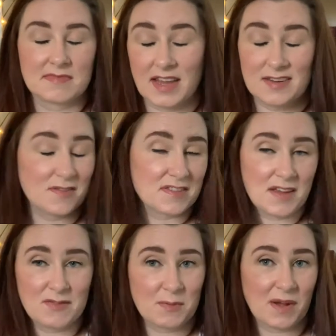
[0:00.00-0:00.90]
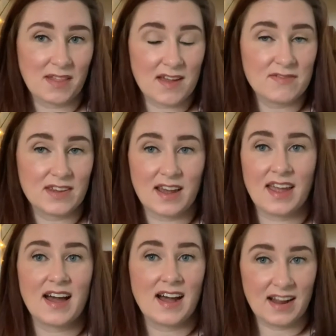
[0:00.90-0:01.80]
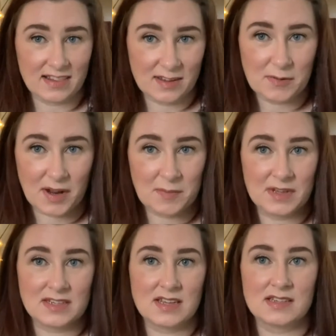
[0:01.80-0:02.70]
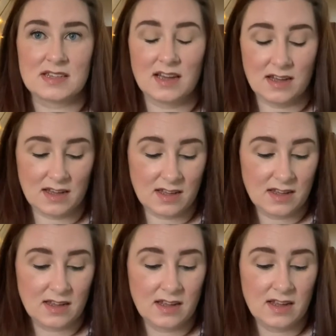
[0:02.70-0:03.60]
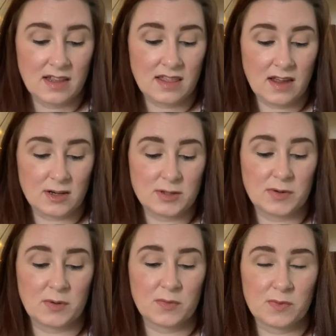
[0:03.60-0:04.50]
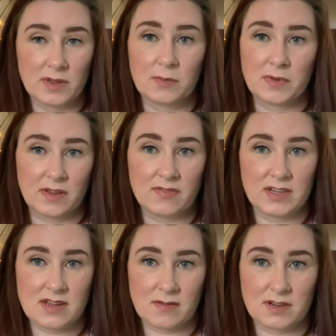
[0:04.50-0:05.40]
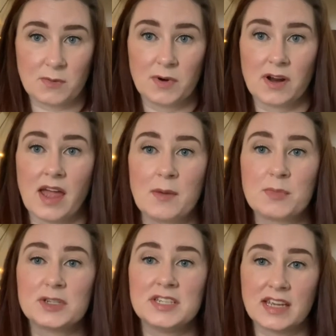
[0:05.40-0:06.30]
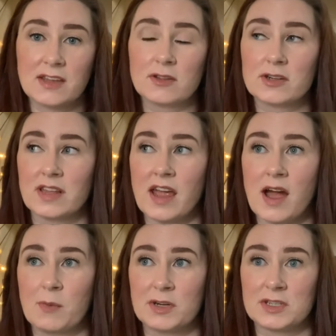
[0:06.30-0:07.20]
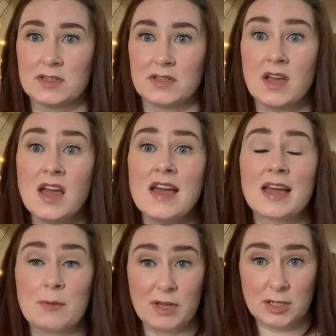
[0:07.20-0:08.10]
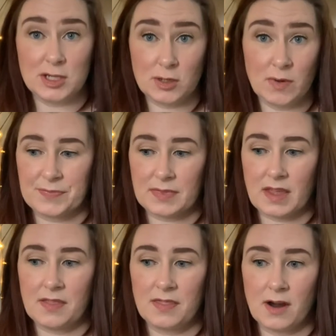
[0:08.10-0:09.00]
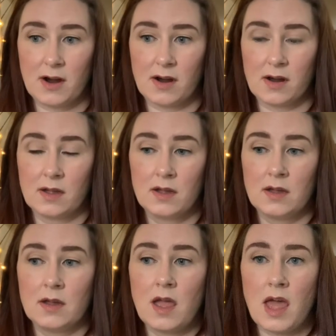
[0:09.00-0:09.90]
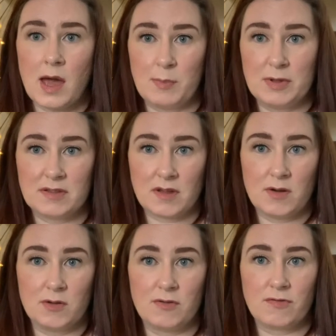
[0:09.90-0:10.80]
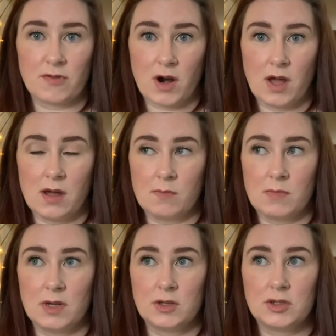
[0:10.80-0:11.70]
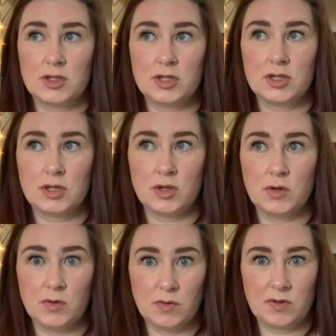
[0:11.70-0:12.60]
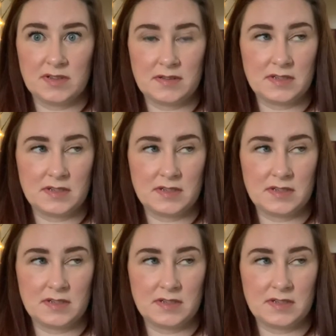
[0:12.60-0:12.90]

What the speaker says: It's saving my life, and I highly recommend it. They are doing really fantastic work. And particularly, I want to commend to you and their episode from Tuesday,